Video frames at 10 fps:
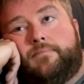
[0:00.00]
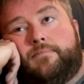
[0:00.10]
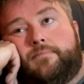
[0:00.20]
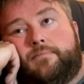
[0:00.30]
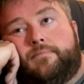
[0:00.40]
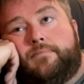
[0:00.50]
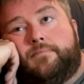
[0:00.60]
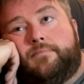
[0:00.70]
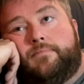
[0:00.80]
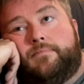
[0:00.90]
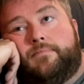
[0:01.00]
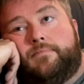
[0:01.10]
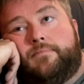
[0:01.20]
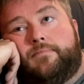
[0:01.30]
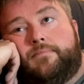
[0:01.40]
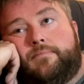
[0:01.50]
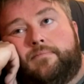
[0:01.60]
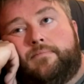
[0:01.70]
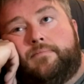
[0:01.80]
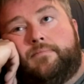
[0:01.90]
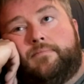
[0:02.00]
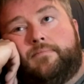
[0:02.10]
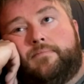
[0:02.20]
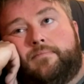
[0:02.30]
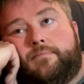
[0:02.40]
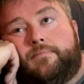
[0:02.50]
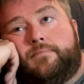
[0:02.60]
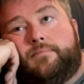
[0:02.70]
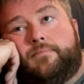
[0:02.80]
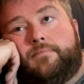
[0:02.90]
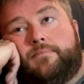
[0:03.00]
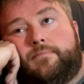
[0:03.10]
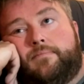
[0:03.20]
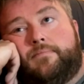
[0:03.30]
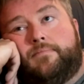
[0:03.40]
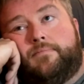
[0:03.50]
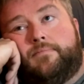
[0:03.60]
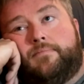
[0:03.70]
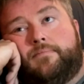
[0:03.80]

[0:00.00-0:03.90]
No words are spoken by the person on screen.